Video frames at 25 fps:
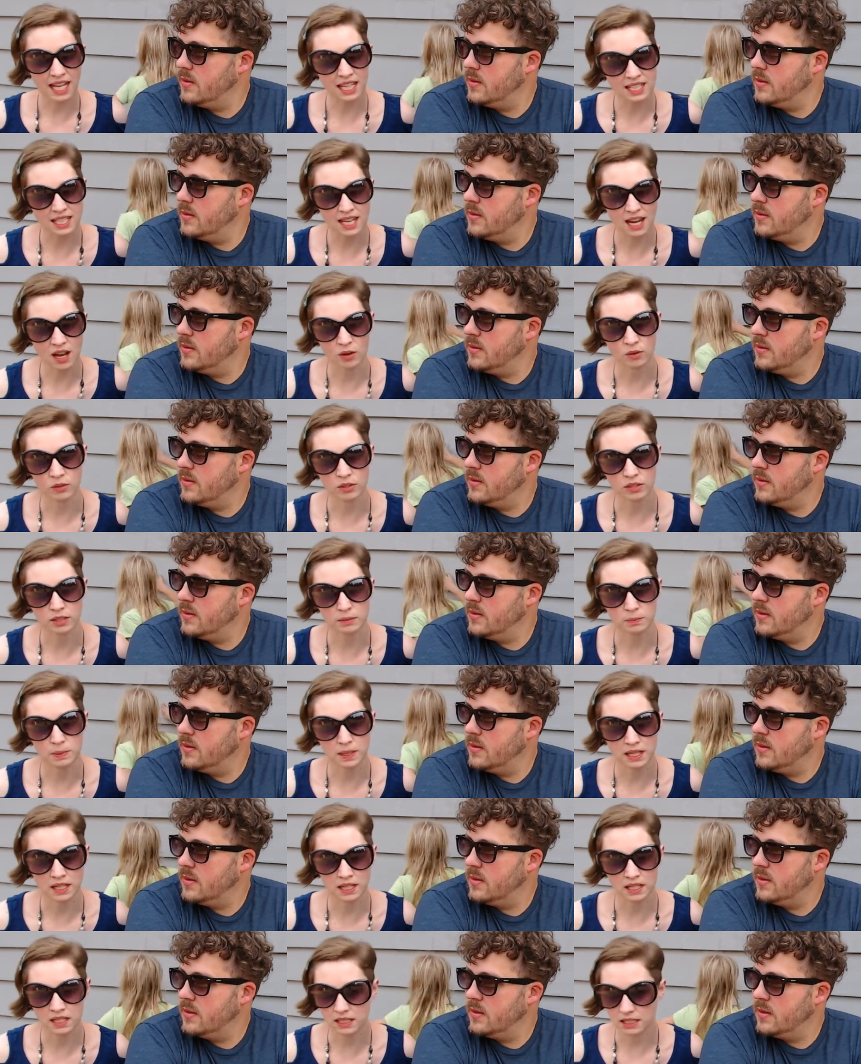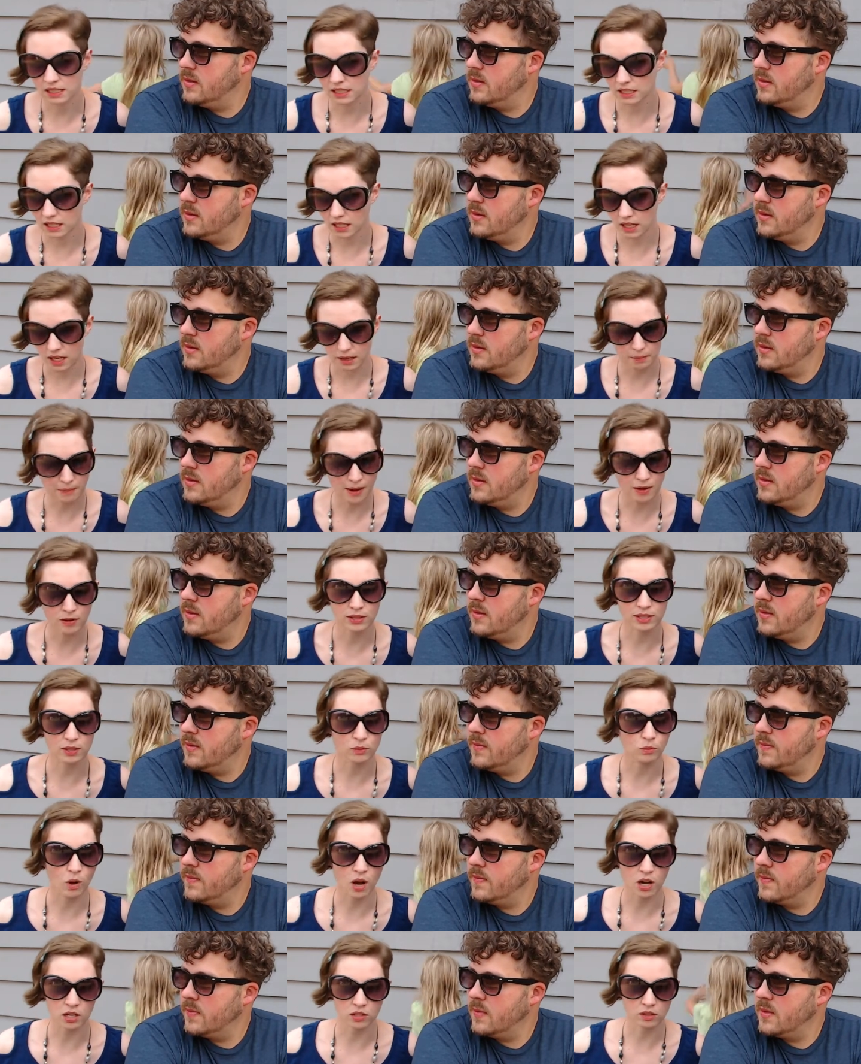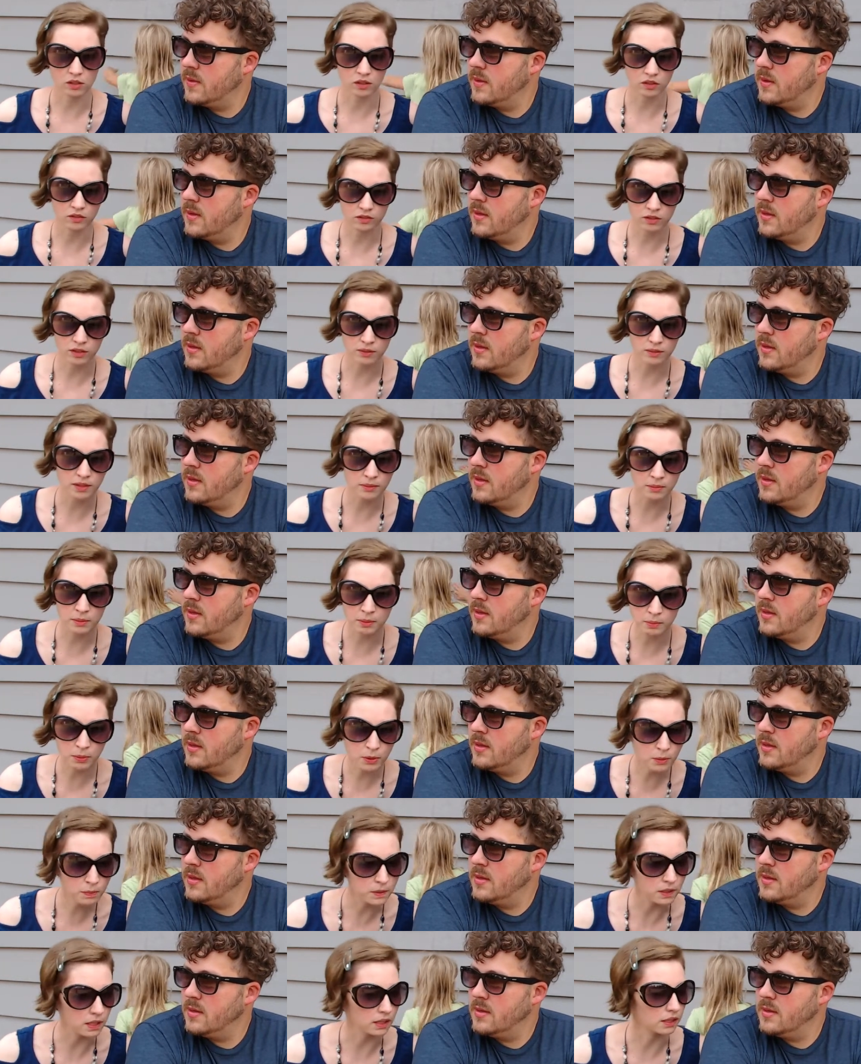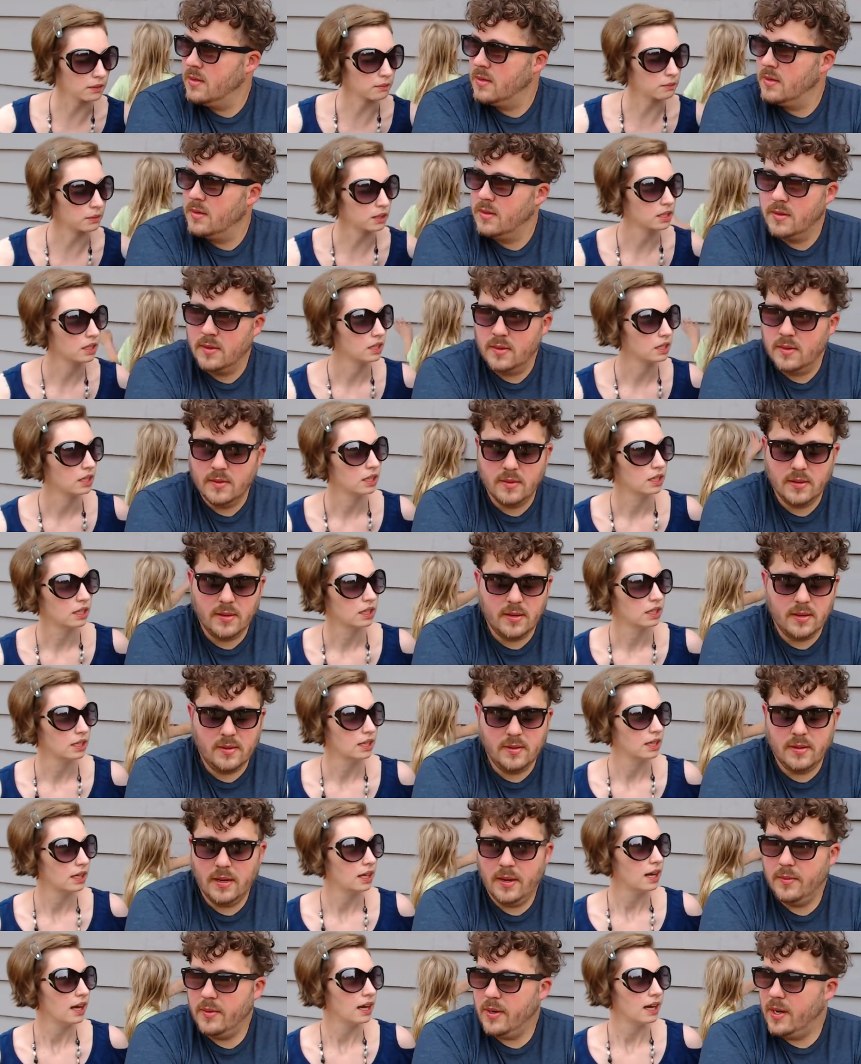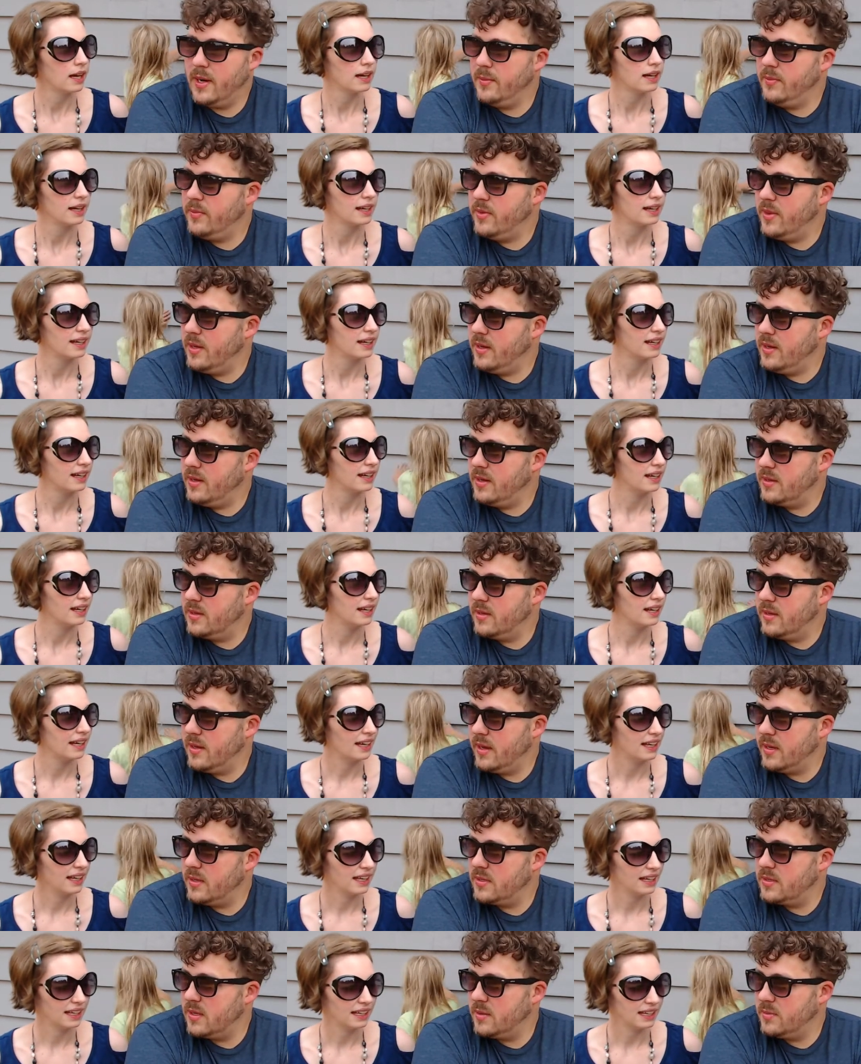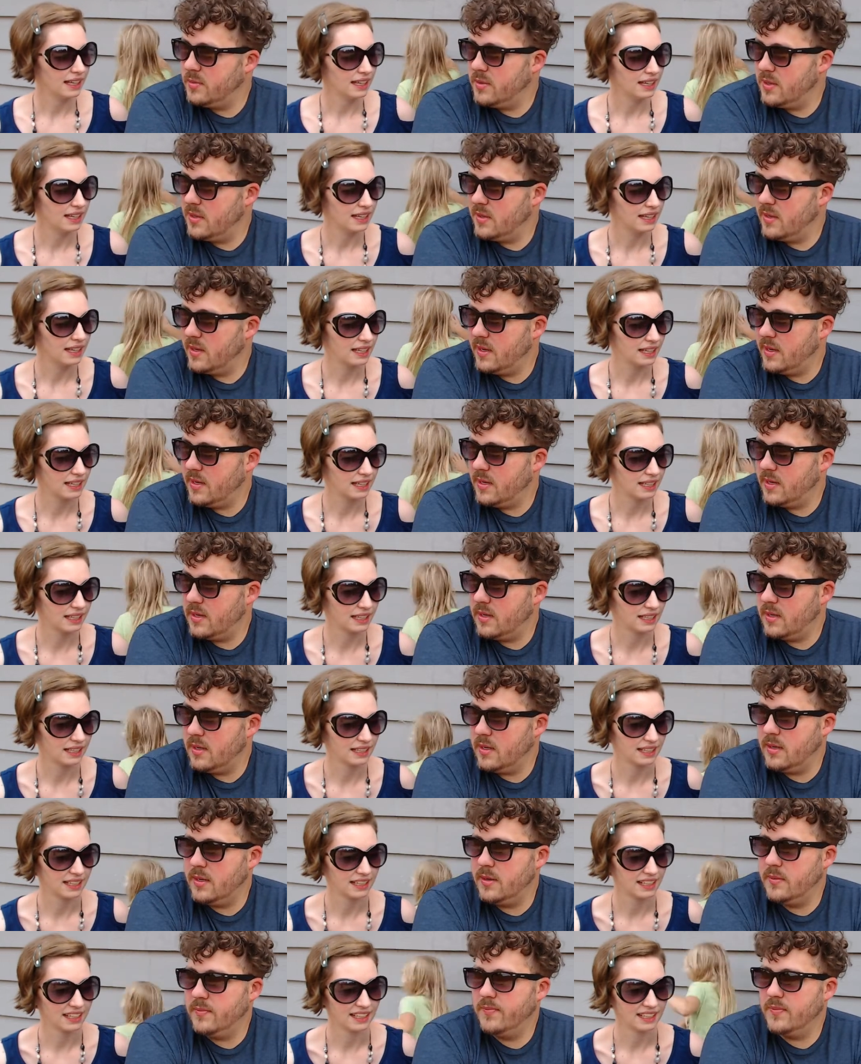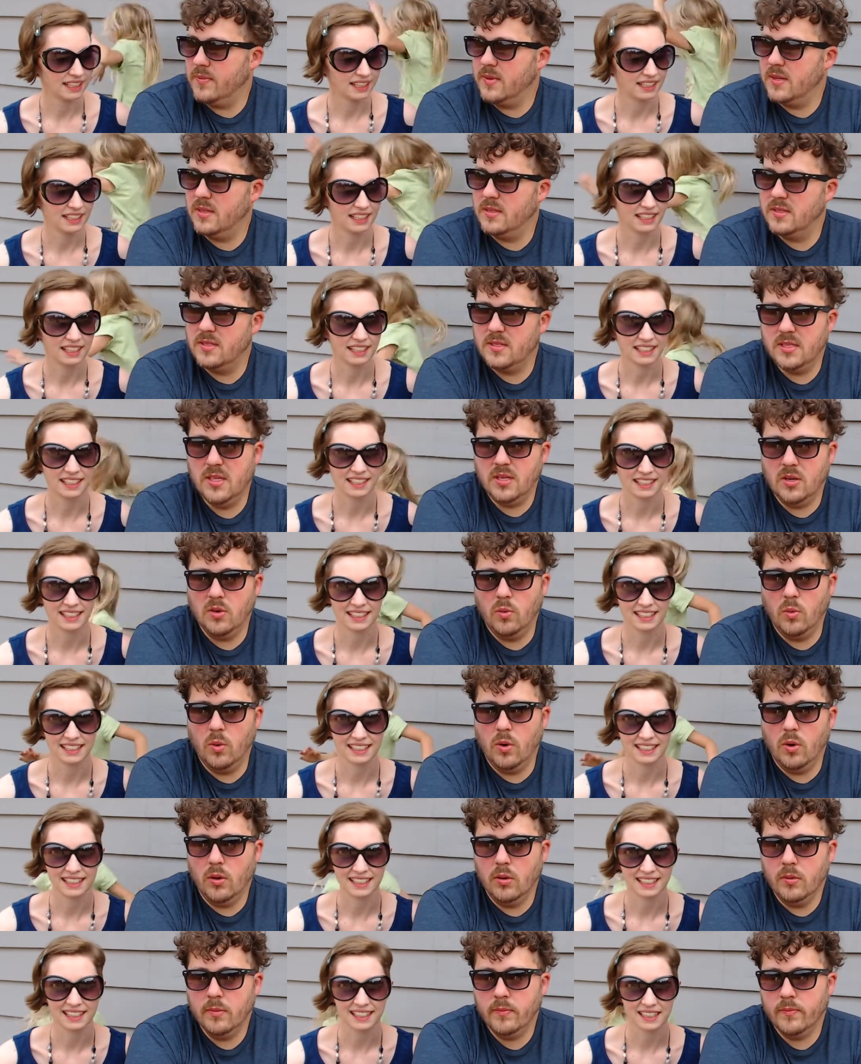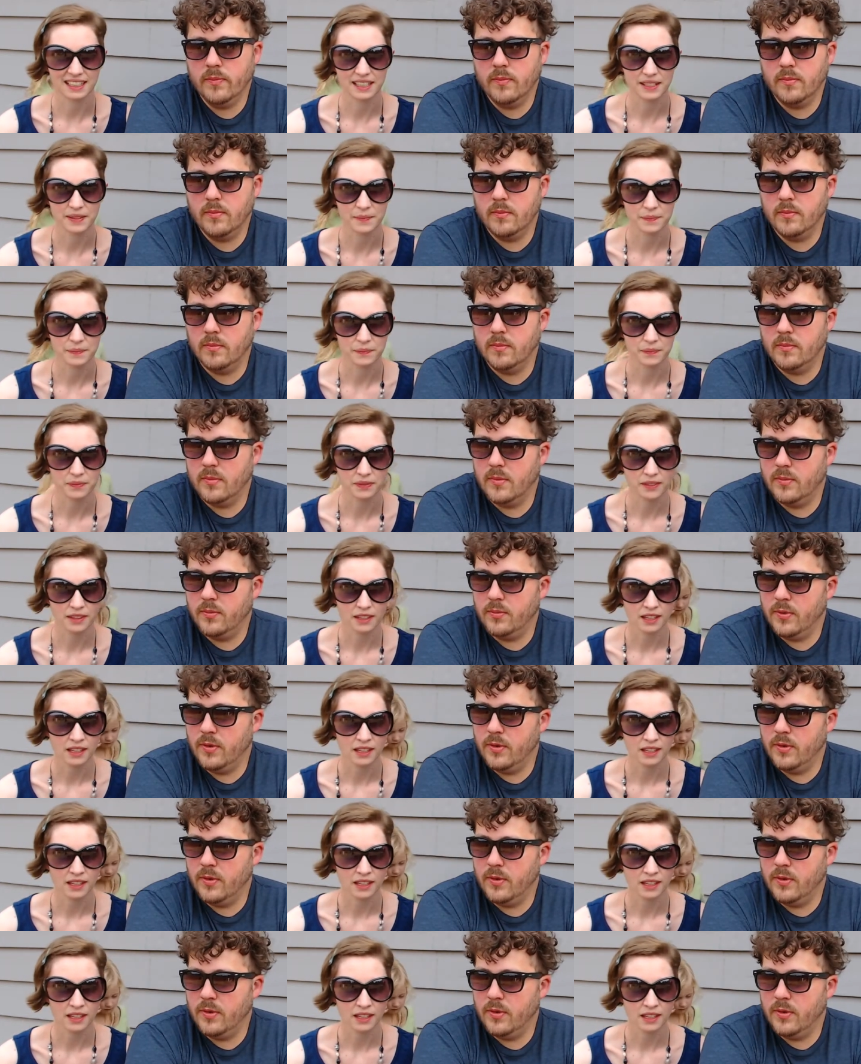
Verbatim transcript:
Speaker 1: towels because a mouse had walked all over them and pooped on them.
Speaker 2: I'm thinking like something like uh, steel wool. We